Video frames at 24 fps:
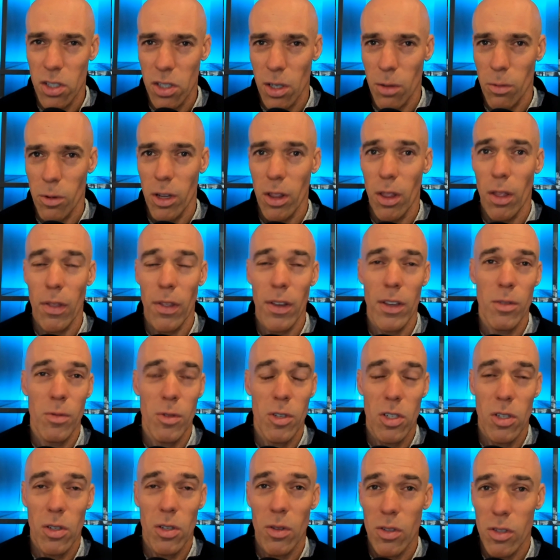for this year? What are the things
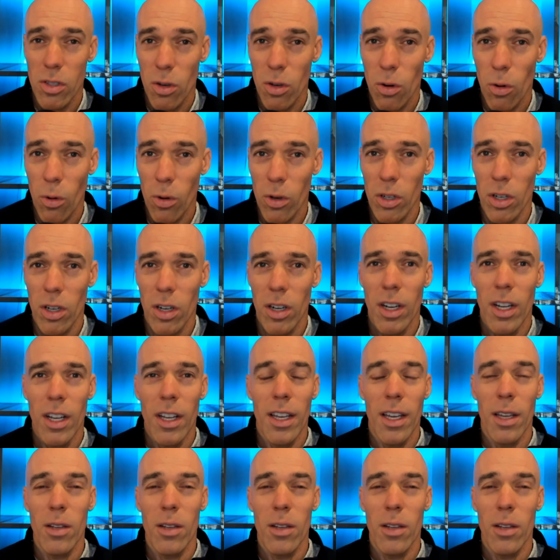we should do this quarter?